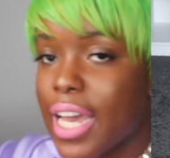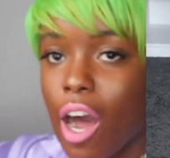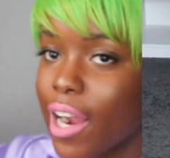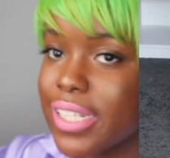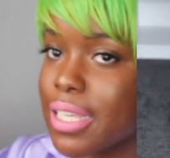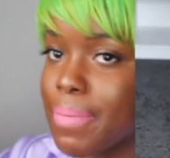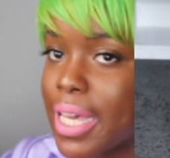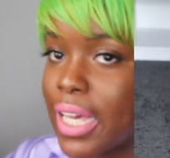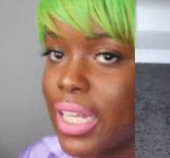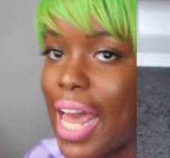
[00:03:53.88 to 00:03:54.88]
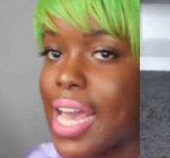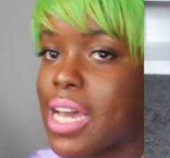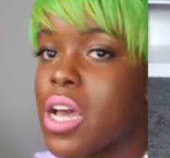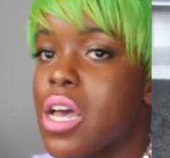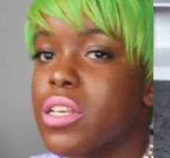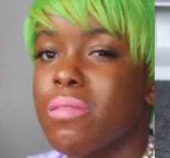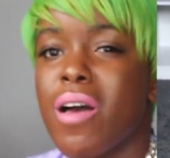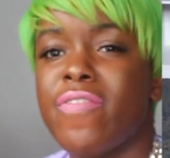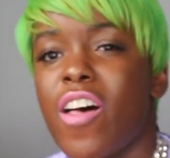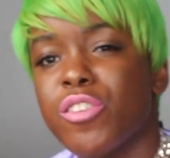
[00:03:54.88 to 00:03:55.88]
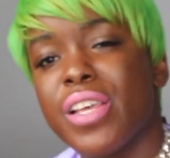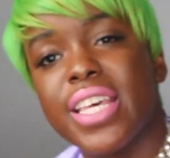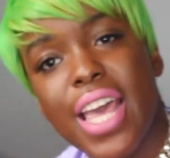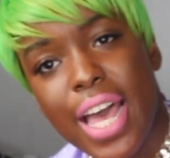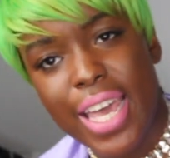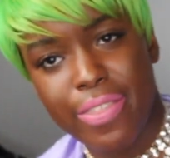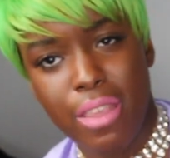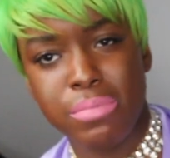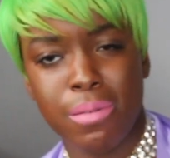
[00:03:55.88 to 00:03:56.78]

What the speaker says: like art to me. Like, some of my followers are like, yeah, get them.